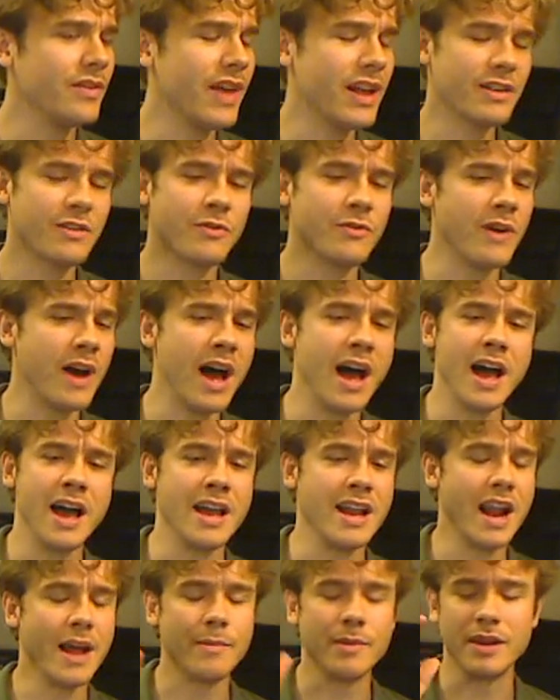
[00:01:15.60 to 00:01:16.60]
that's
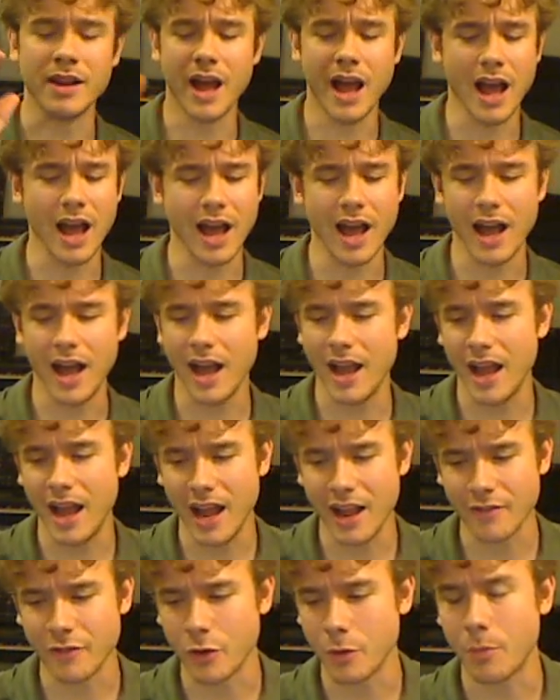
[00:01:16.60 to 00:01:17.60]
fine. I mean,
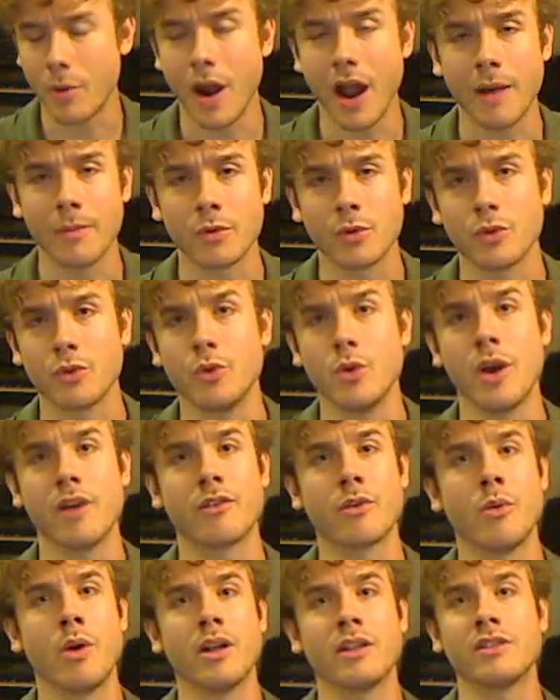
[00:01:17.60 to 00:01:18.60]
I have no problems with
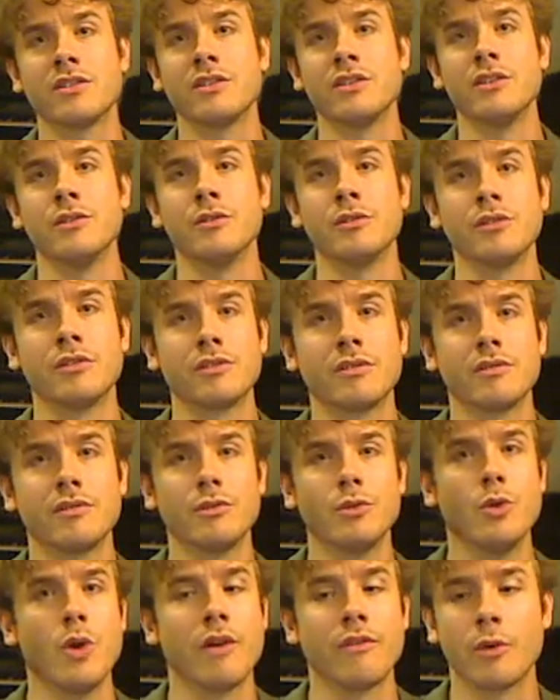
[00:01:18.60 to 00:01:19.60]
whoever wants
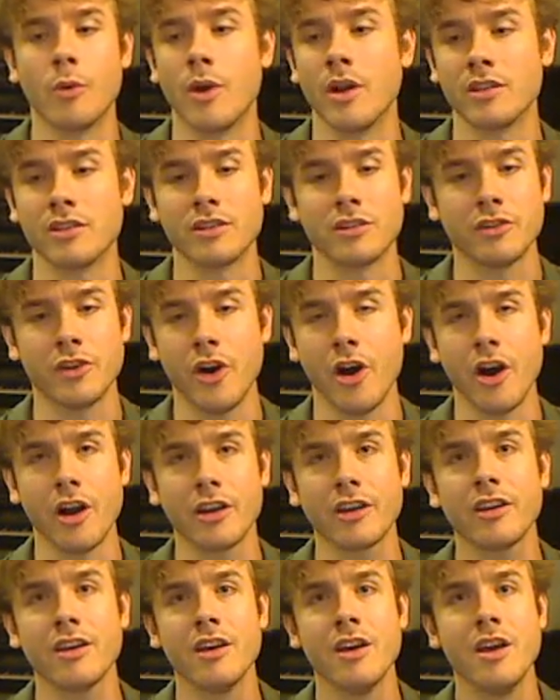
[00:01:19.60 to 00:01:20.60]
to talk.